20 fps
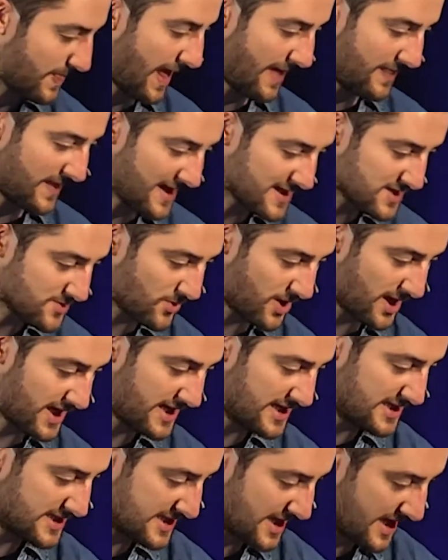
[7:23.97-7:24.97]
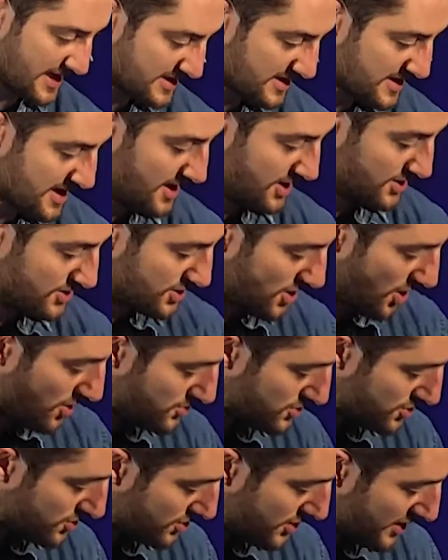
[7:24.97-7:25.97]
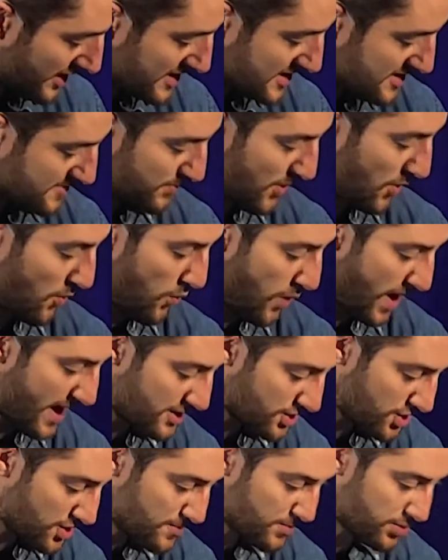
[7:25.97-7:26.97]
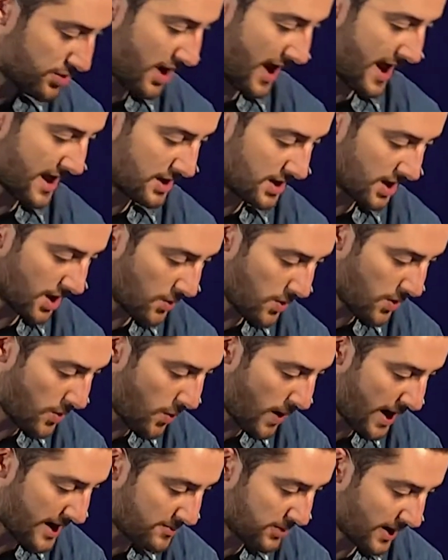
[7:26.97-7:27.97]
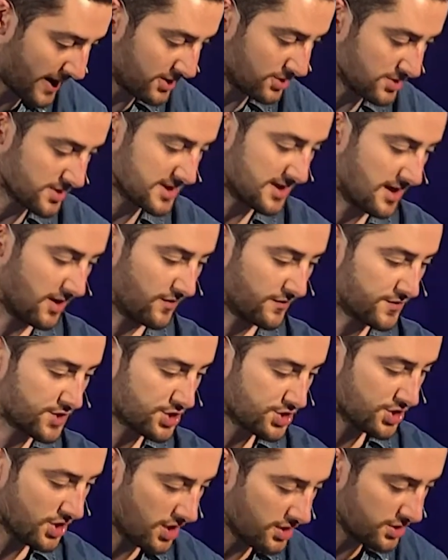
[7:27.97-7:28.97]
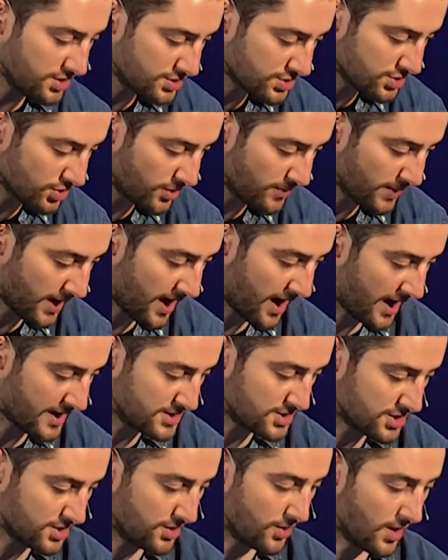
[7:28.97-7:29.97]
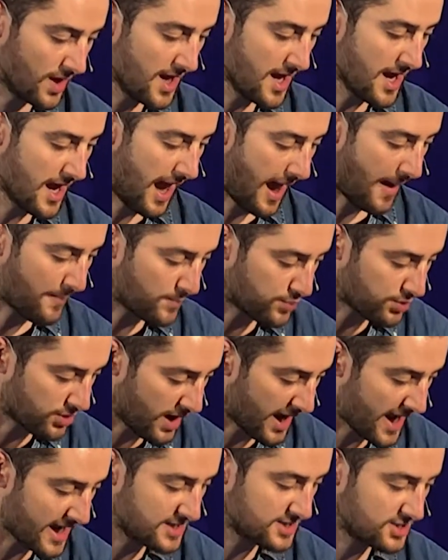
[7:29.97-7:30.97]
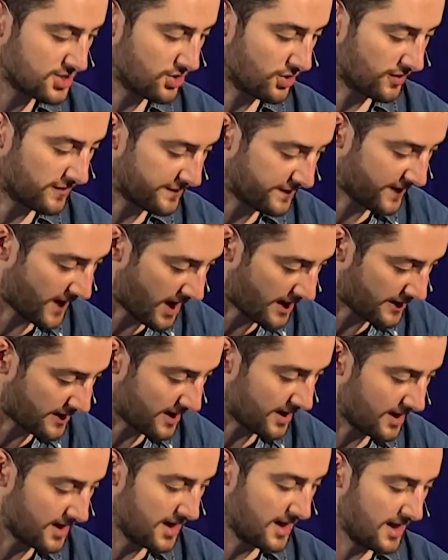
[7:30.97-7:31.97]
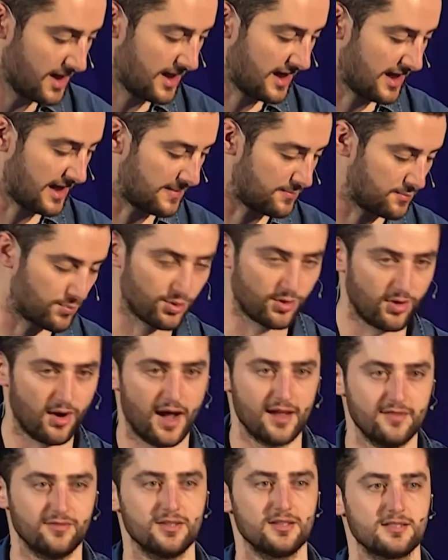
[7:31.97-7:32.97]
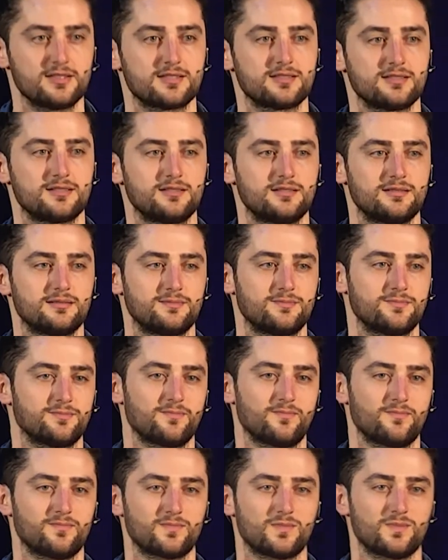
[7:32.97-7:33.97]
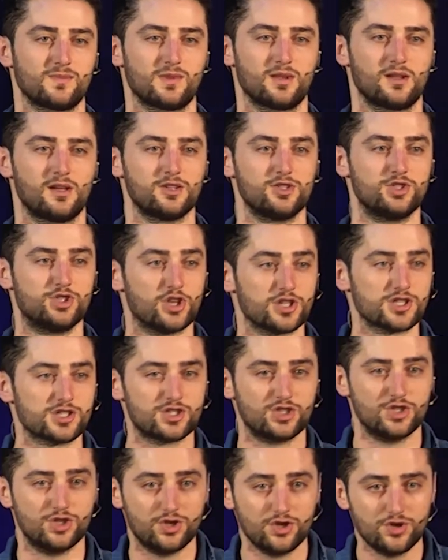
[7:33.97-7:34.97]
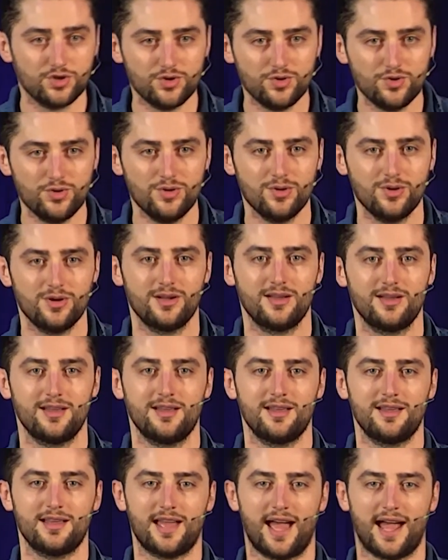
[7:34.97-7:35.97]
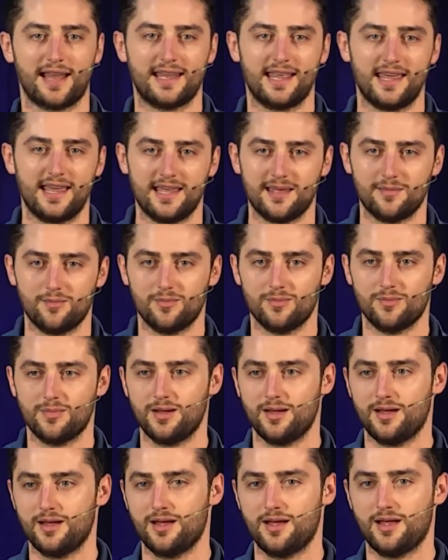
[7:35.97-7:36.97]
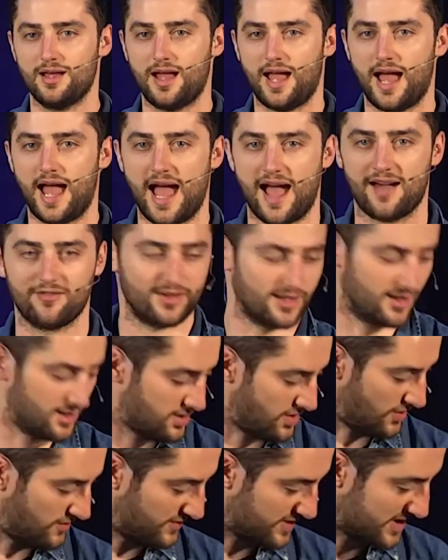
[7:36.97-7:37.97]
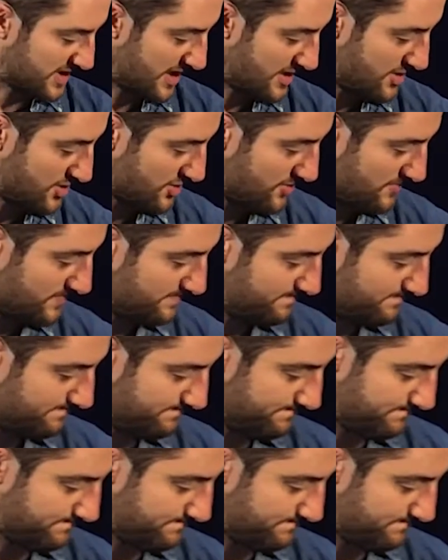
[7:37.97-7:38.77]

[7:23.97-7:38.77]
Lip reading: And that's why he says, don't do this, but when you pray, go away by yourself, shut the door behind you, and pray to your Father in private. Just you and him having a conversation.